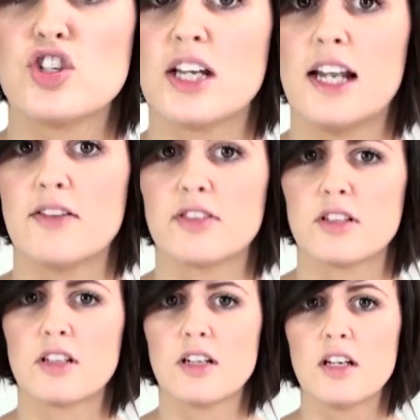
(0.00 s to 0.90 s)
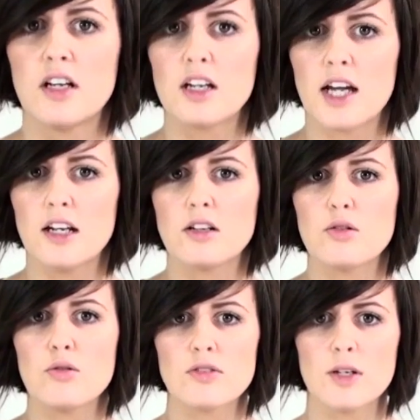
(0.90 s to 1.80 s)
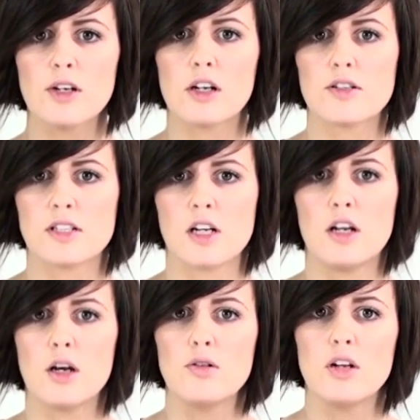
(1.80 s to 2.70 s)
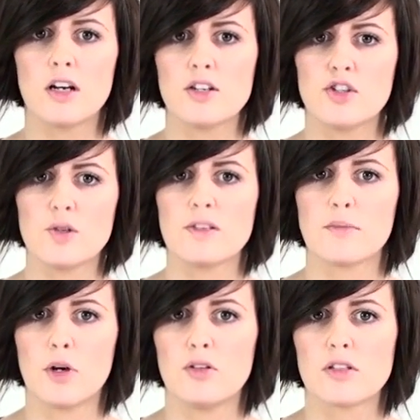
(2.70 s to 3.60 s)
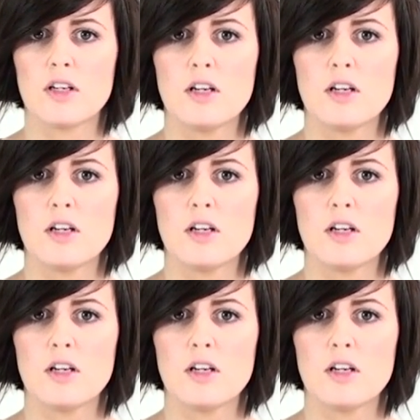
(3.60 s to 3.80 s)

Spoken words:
on the G11. Canon also included a low-light shooting mode,